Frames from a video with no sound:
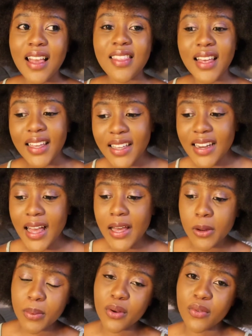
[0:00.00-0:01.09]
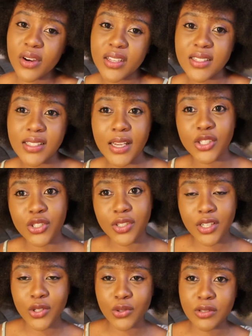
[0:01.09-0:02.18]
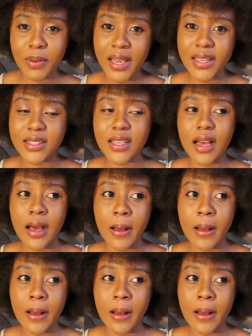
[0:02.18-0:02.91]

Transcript: that can add a bit of relaxation in your space.